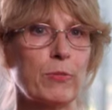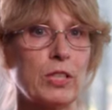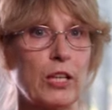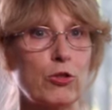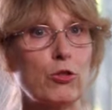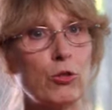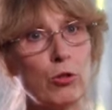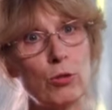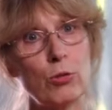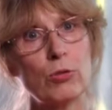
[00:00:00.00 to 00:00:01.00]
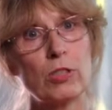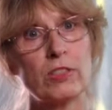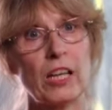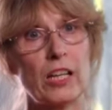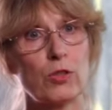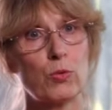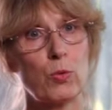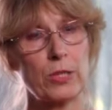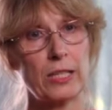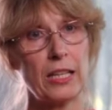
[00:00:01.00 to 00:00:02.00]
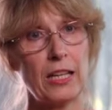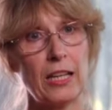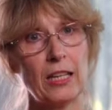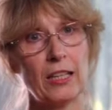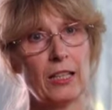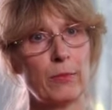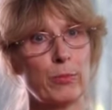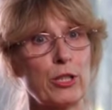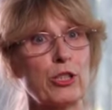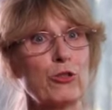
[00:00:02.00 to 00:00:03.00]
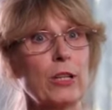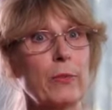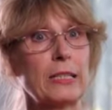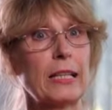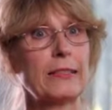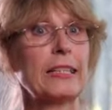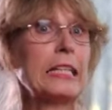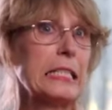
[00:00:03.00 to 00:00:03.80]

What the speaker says: from size 2 to size 14, and then pretty soon I was size